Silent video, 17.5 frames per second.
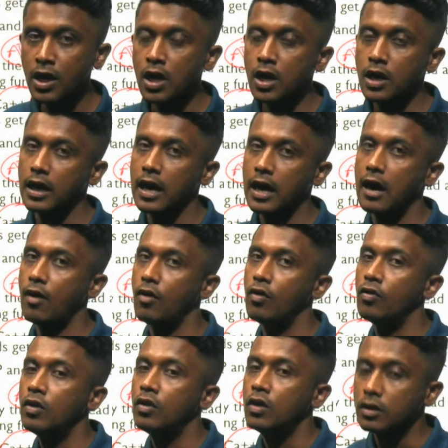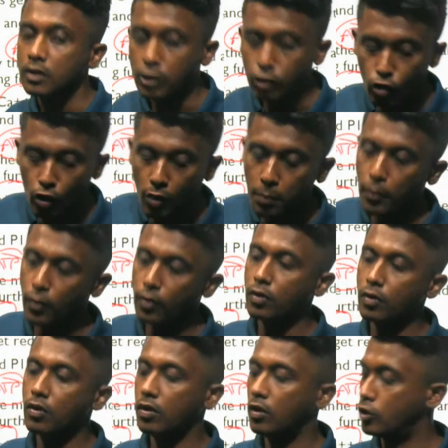Now the
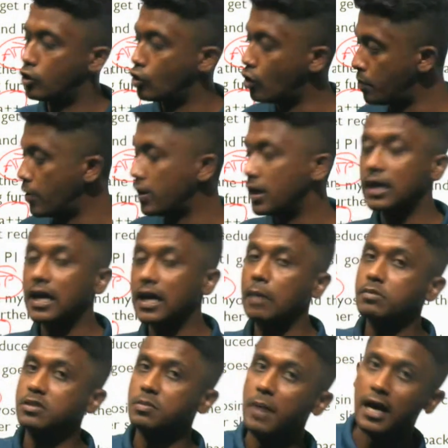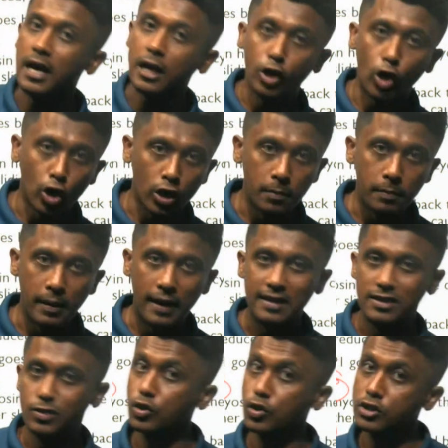troponin comes back and occupies its
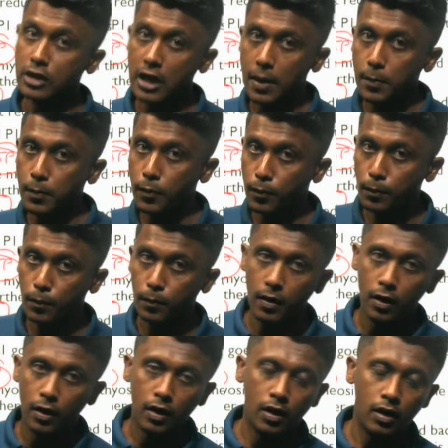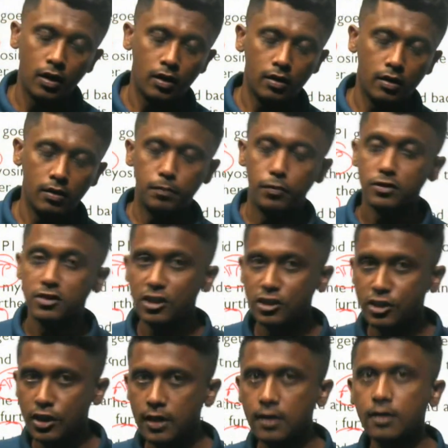original
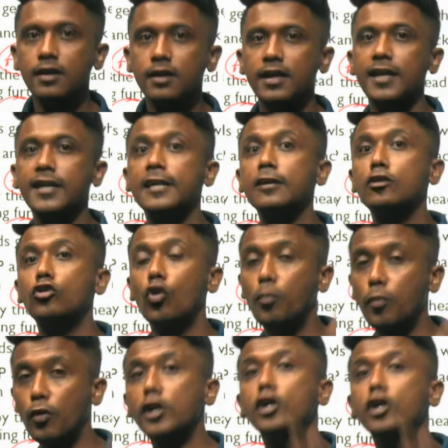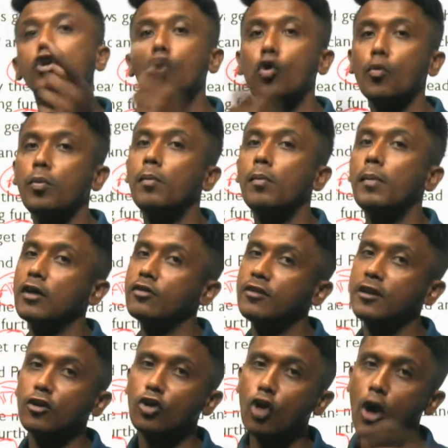position, creating troponin-tropomyosin
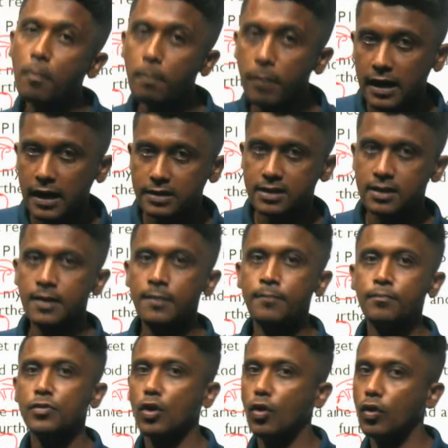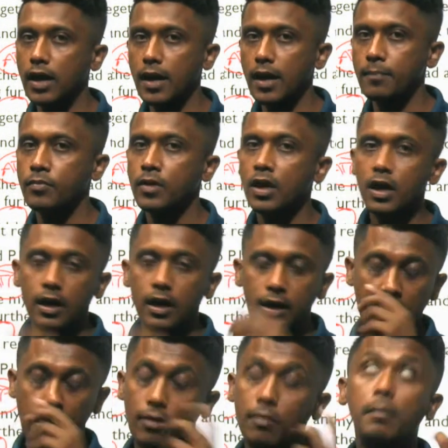complex. Okay.
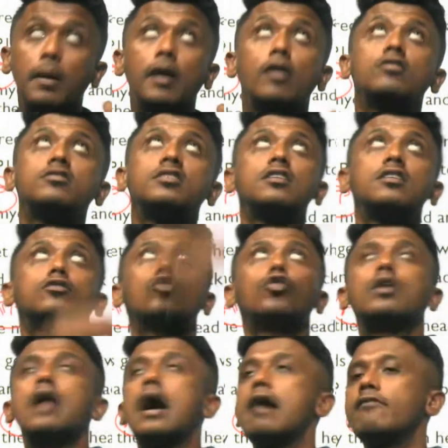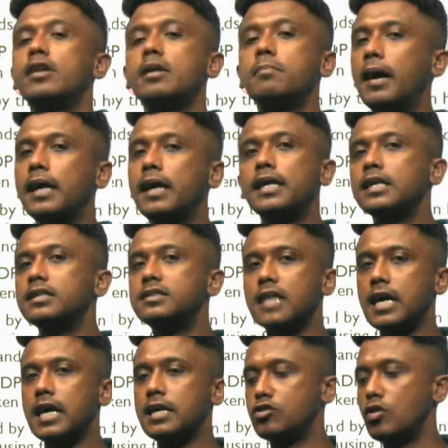Now myosin don't have any binding
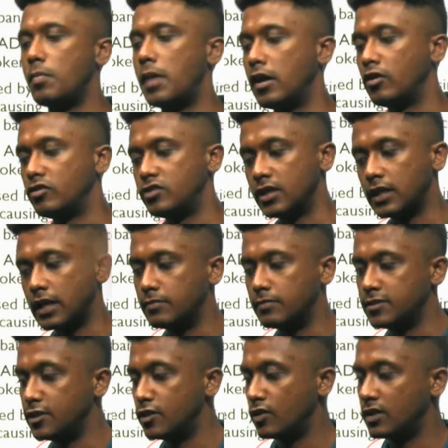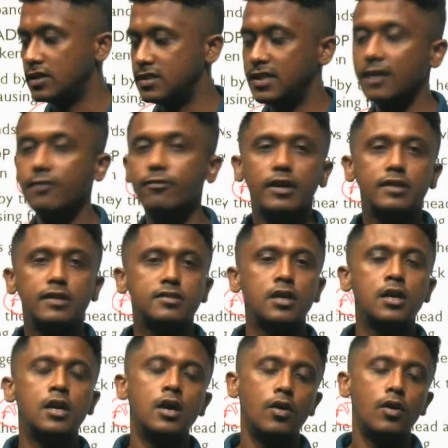site, so myosin comes into resting phase
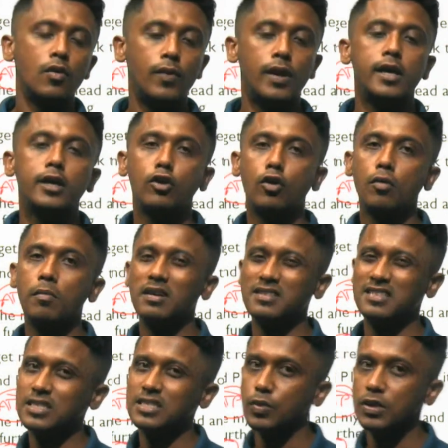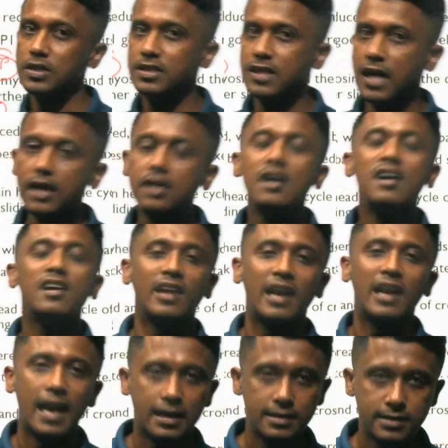where your muscles will start
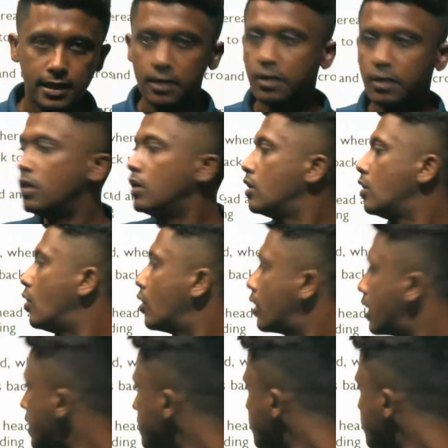relaxing. Okay.